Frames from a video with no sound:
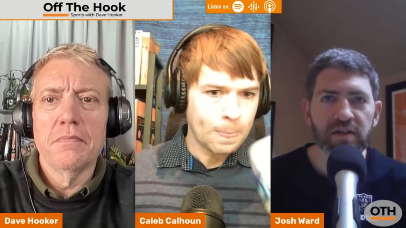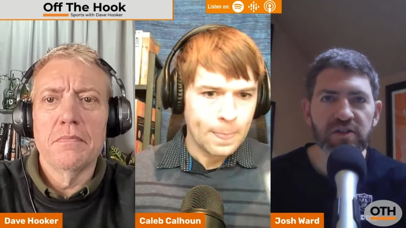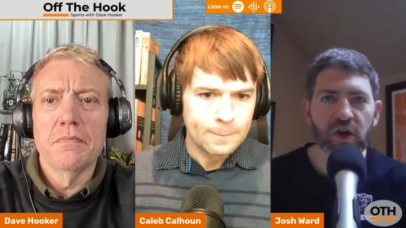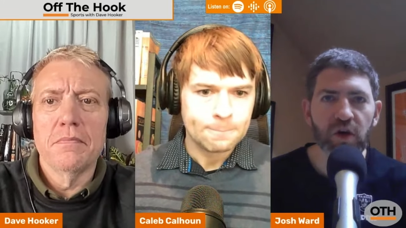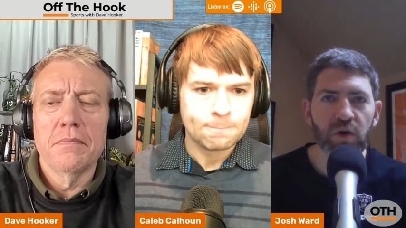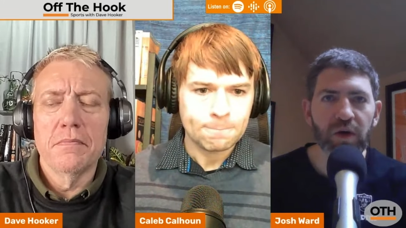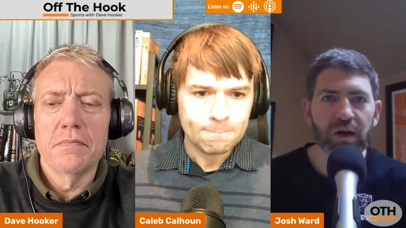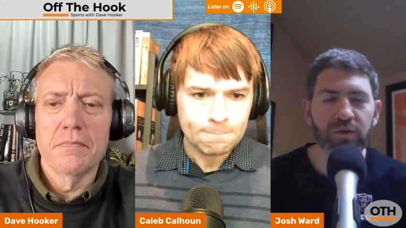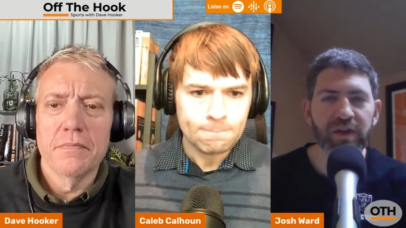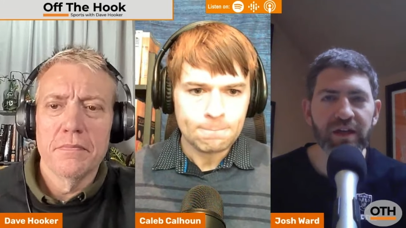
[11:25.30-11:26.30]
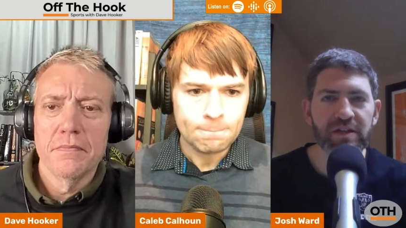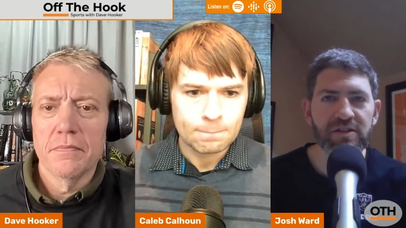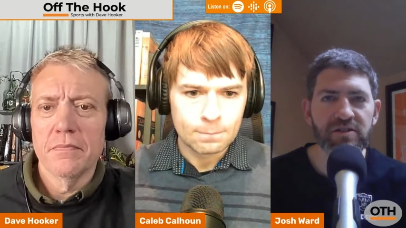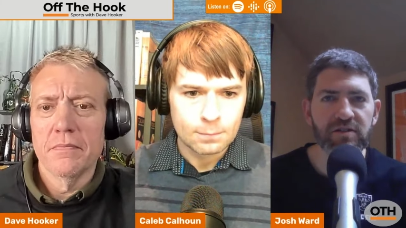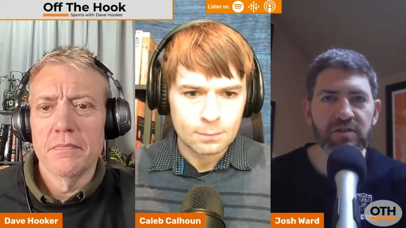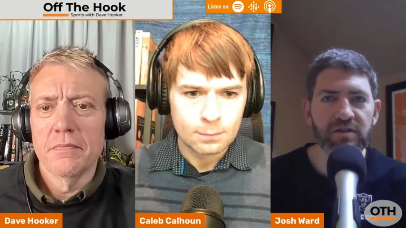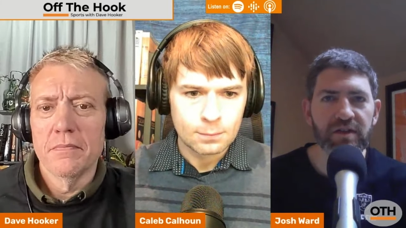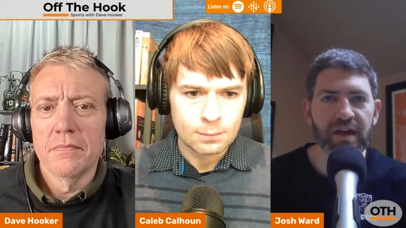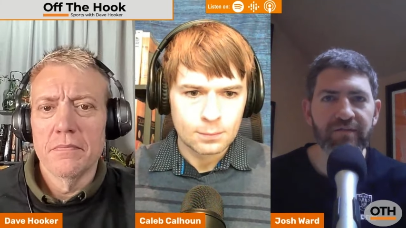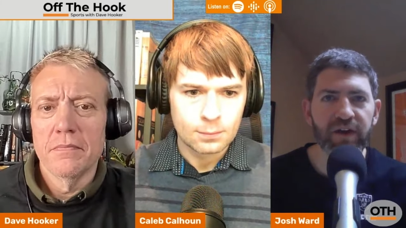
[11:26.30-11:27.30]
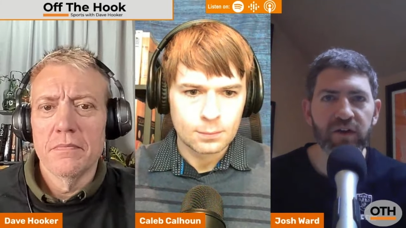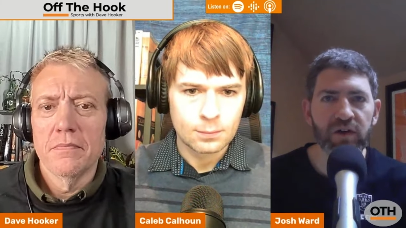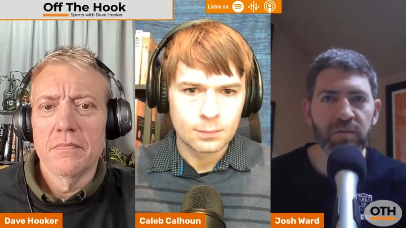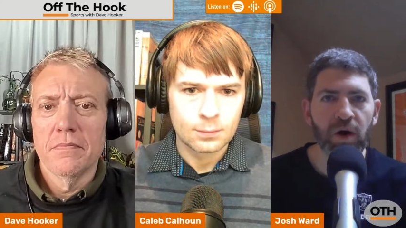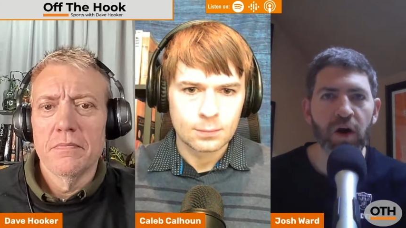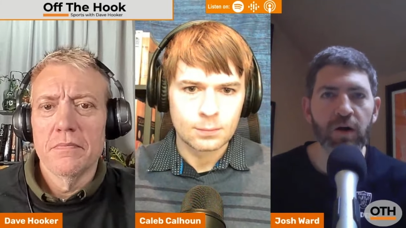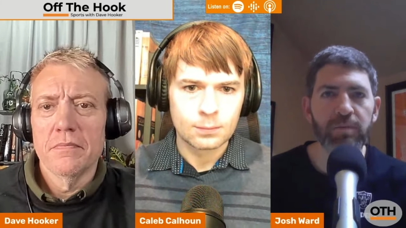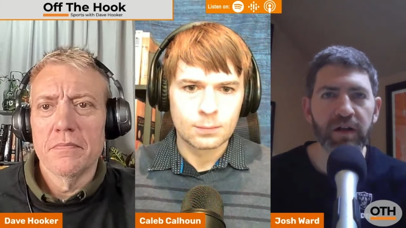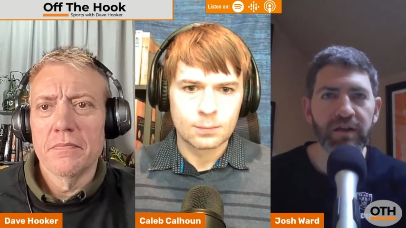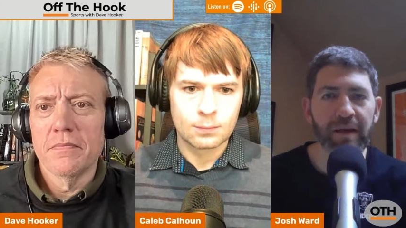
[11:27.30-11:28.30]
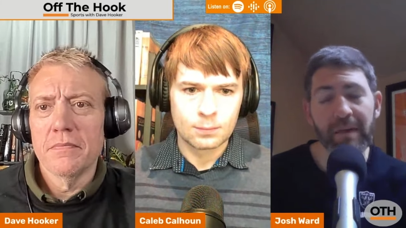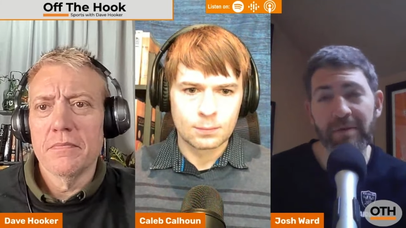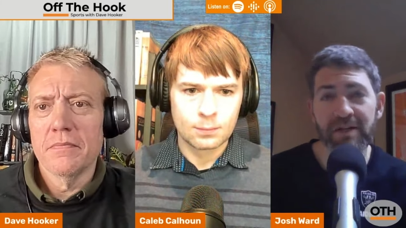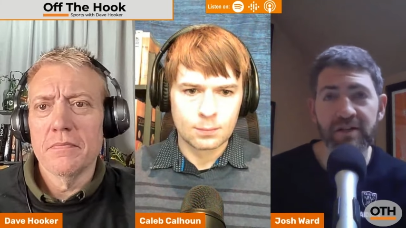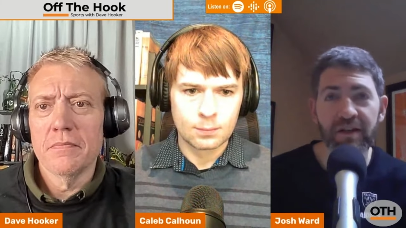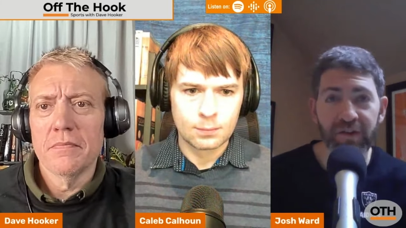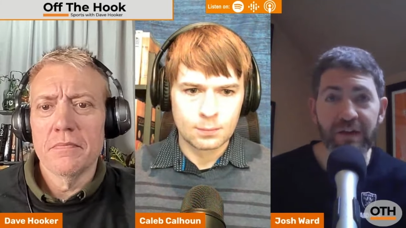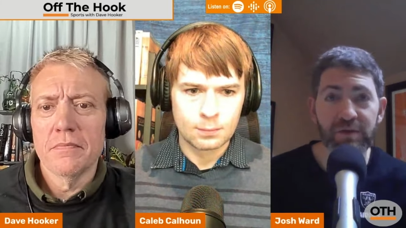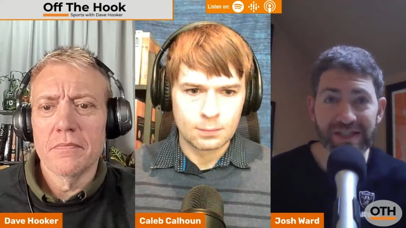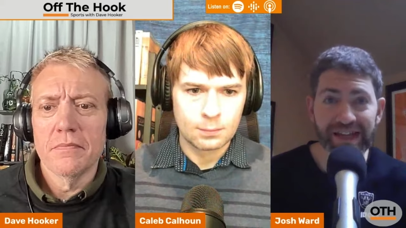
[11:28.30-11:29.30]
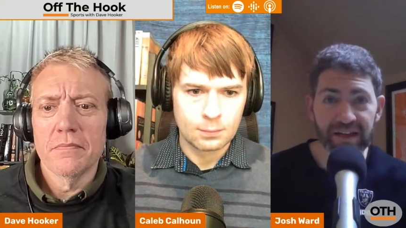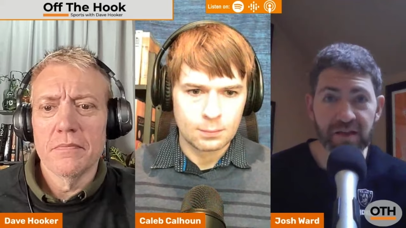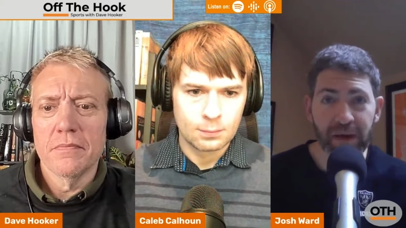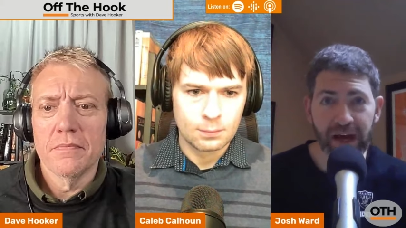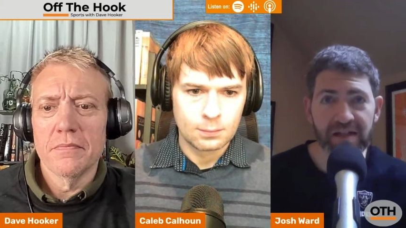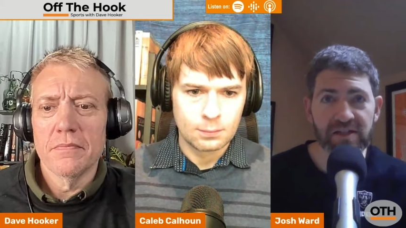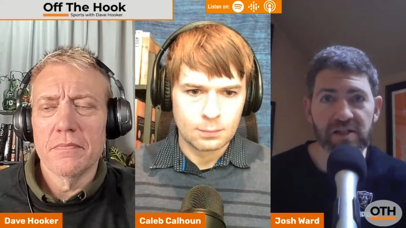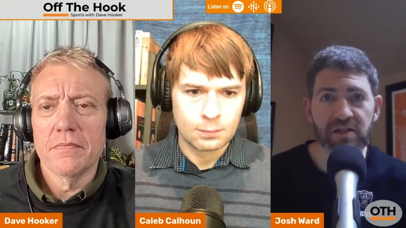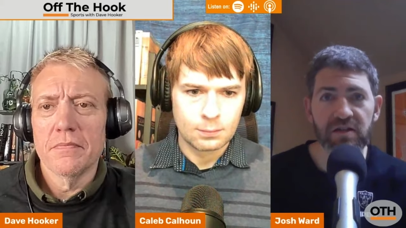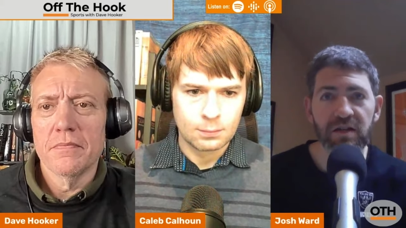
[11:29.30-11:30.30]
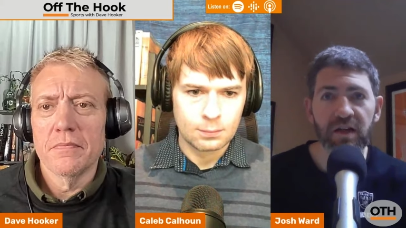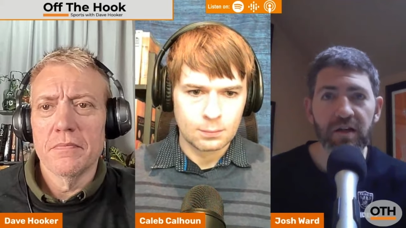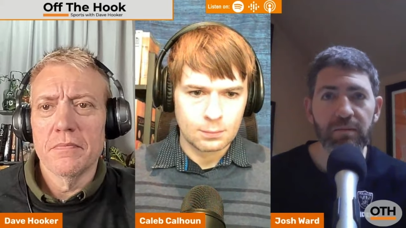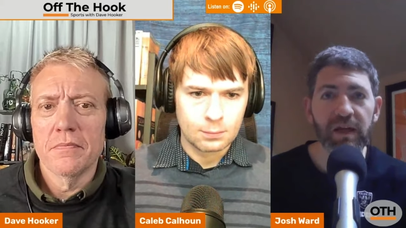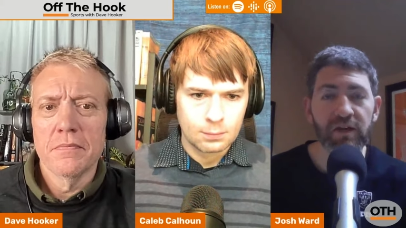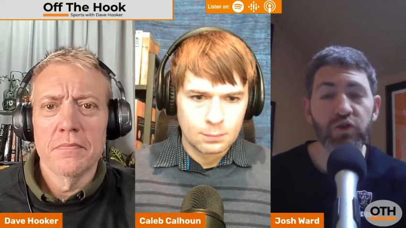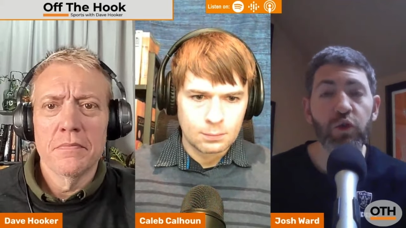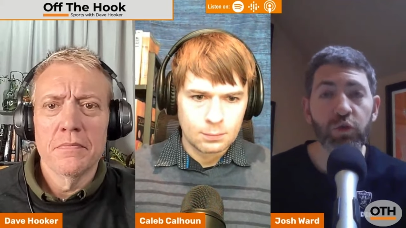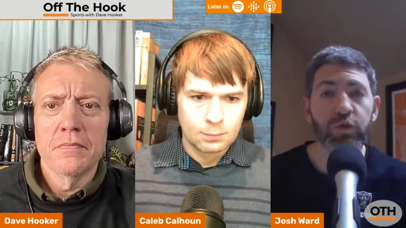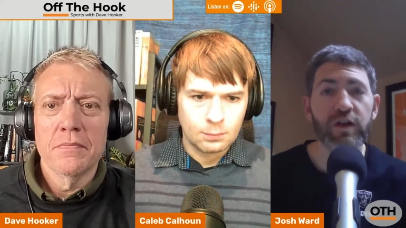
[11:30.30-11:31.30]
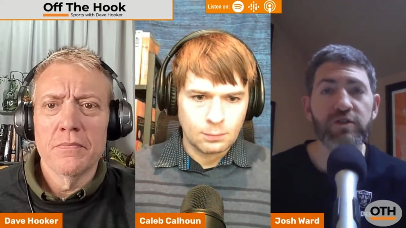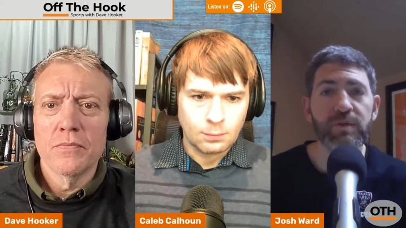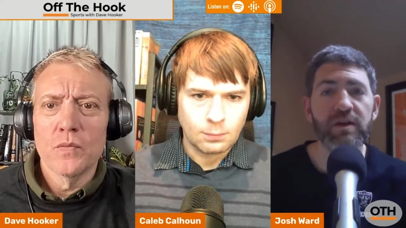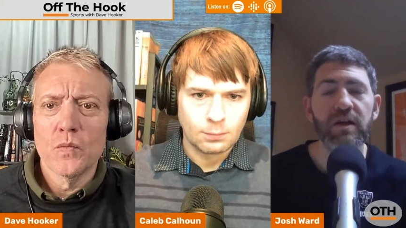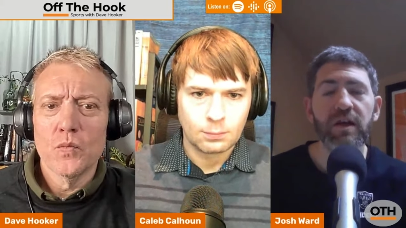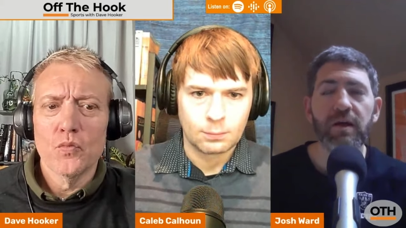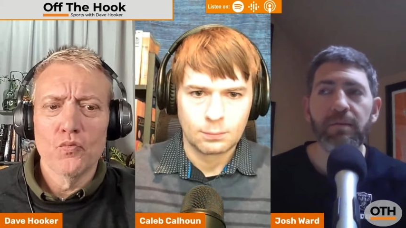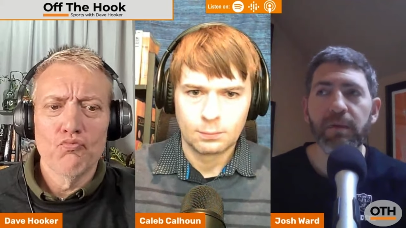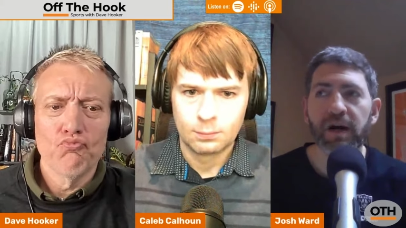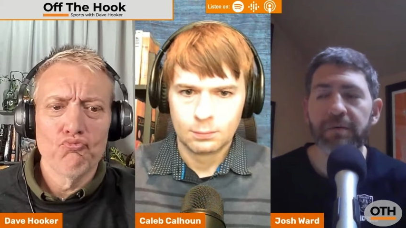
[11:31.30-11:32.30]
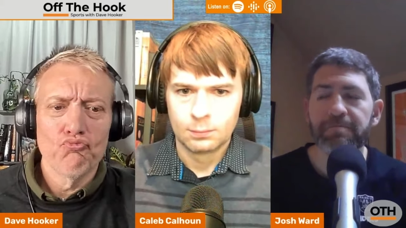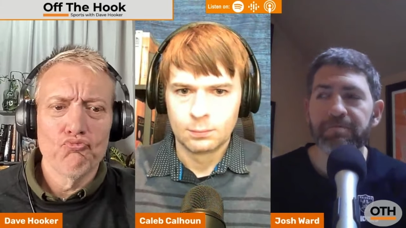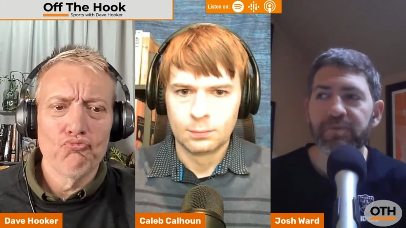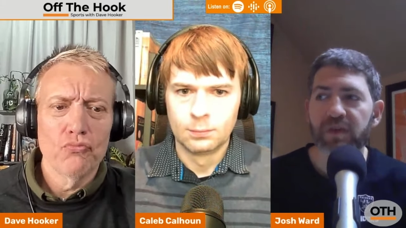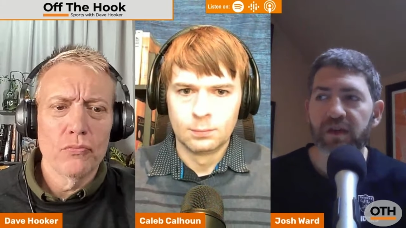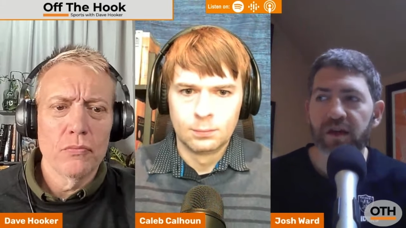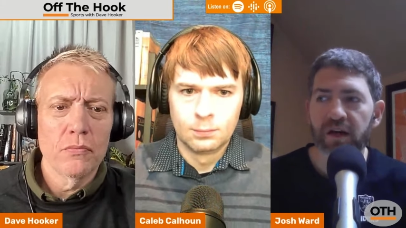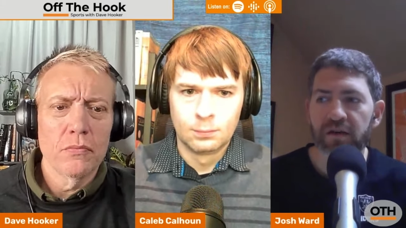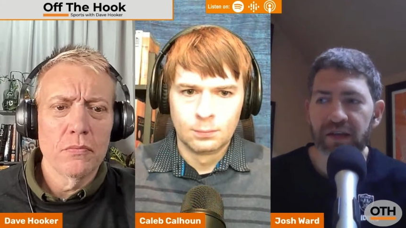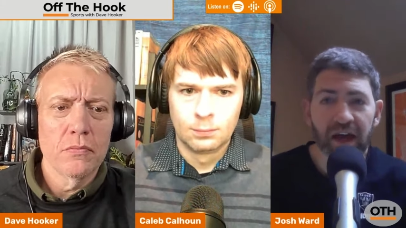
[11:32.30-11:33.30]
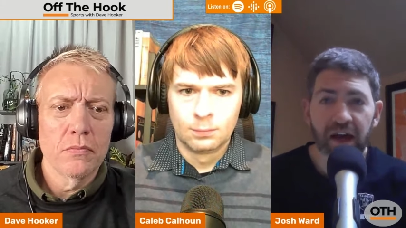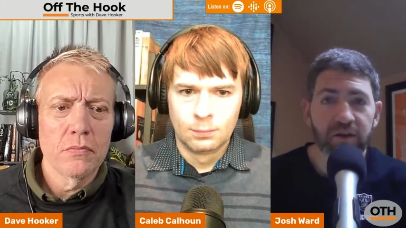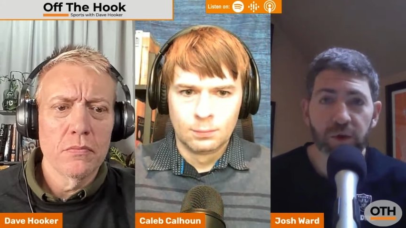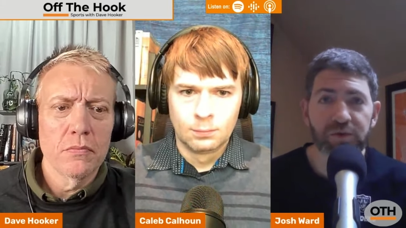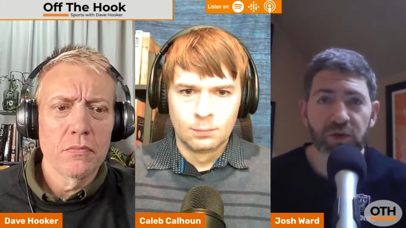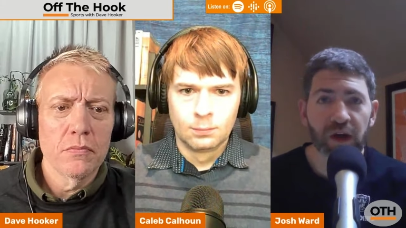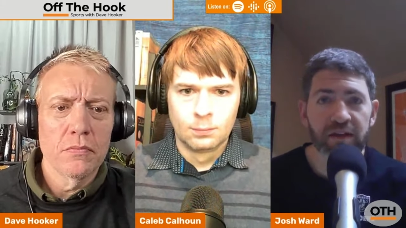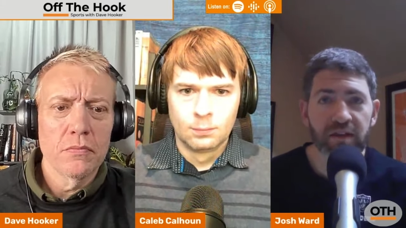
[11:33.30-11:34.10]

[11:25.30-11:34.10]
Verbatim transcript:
Speaker 1: So I don't think it's that fair to harp on that. Maybe if he was needed this past season, being a true freshman, but uh, yeah, I agree with you. I,